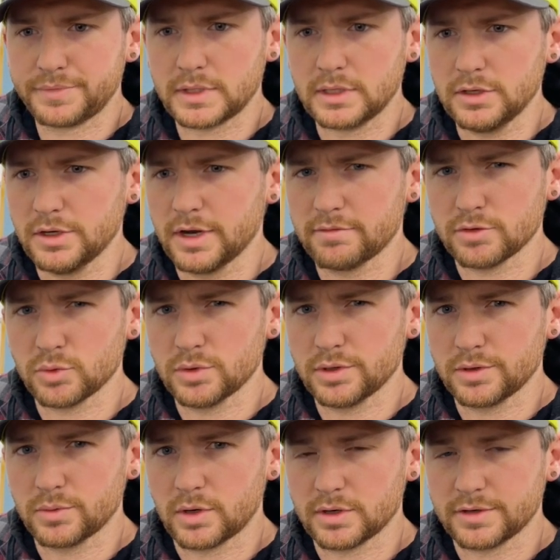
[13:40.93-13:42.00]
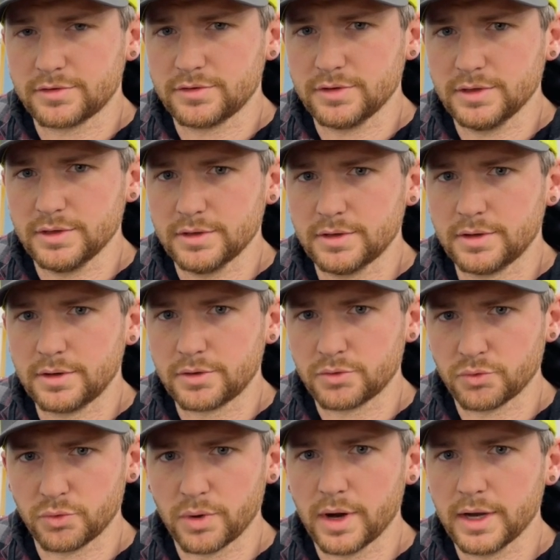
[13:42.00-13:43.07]
You never really want to see
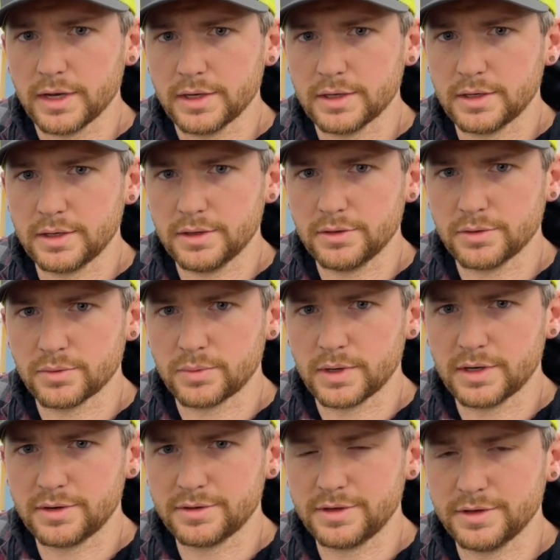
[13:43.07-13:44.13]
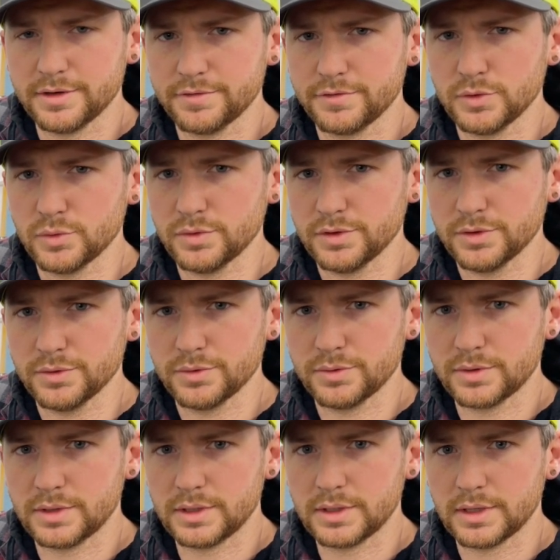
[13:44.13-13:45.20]
gray in your weld. If you
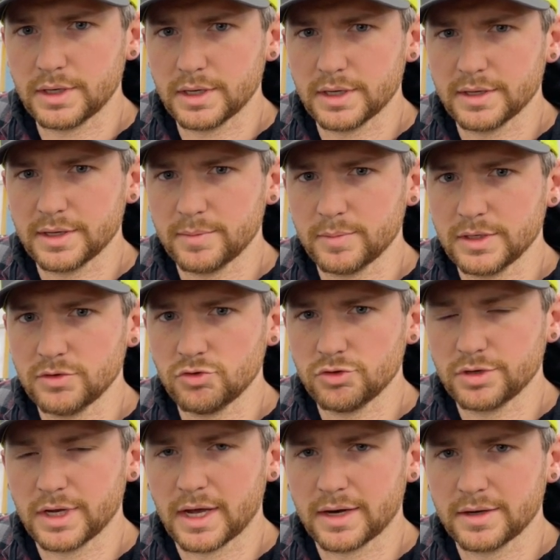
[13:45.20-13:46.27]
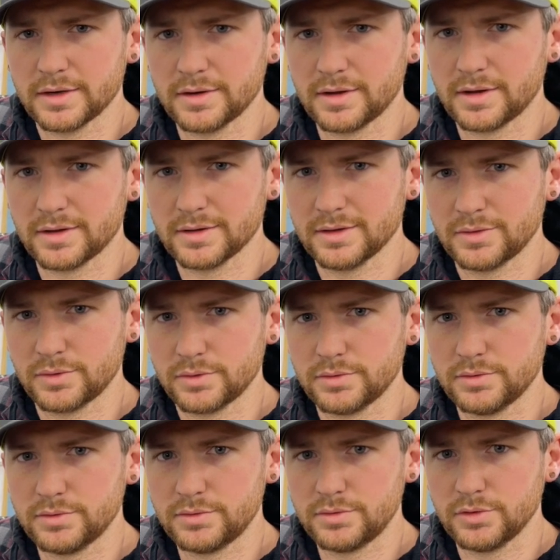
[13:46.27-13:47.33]
do, that means you got it a little
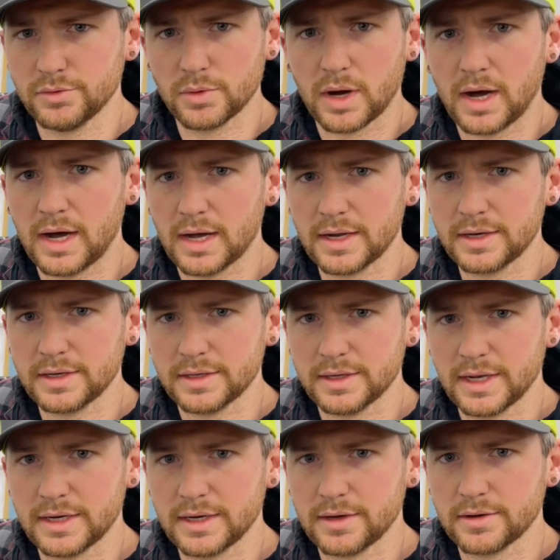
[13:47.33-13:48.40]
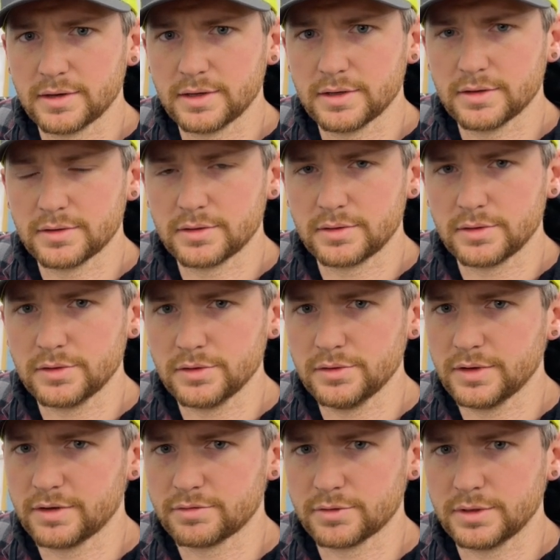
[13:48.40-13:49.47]
too hot in that area, and you
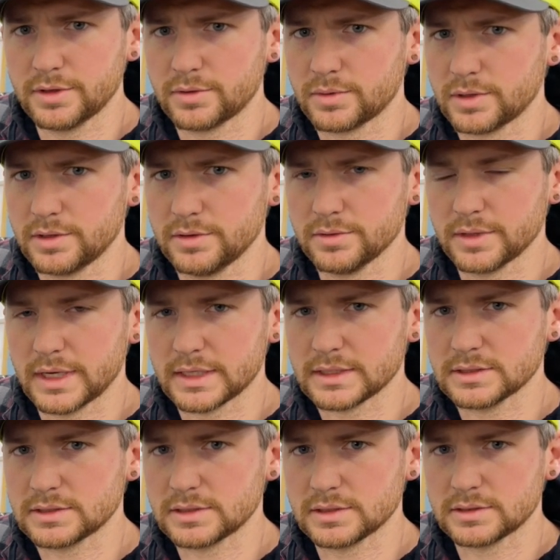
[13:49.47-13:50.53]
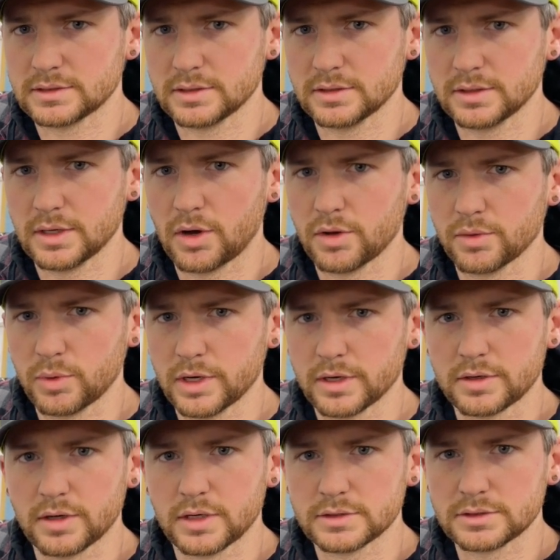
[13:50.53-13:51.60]
definitely don't want to do that consistently all the way
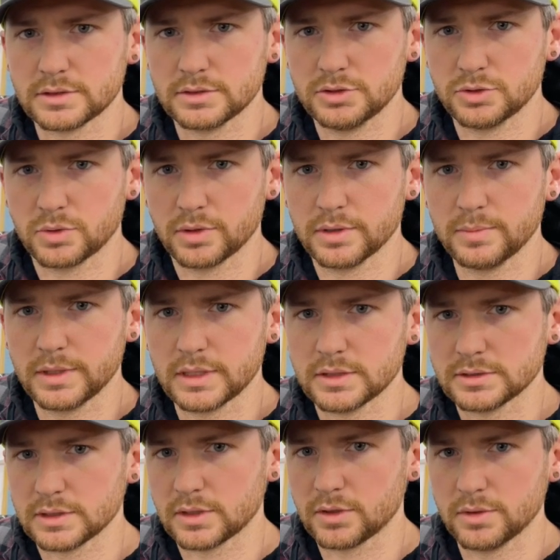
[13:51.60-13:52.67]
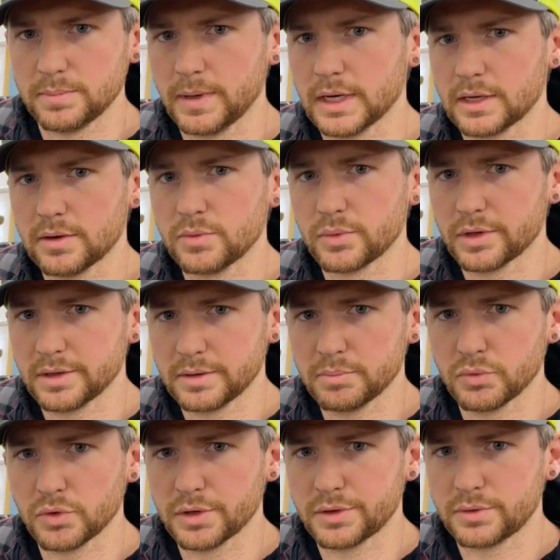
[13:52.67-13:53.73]
across the joint because it could make it really
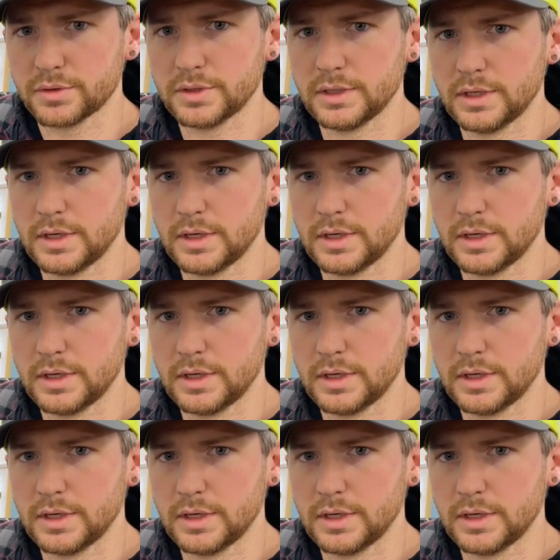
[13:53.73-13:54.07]
brittle.